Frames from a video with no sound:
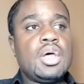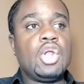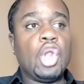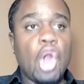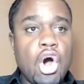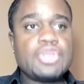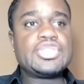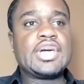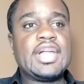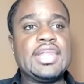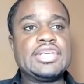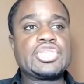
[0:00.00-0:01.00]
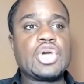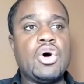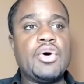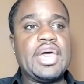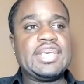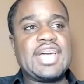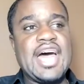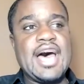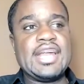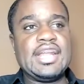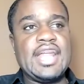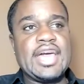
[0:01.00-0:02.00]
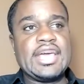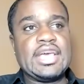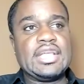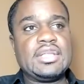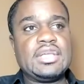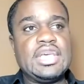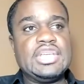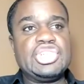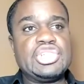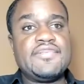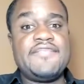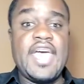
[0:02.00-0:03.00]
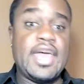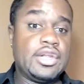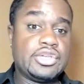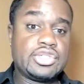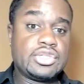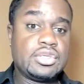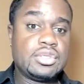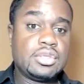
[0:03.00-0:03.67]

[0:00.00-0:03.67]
lost to Klitschko, it kind of like he just vanished.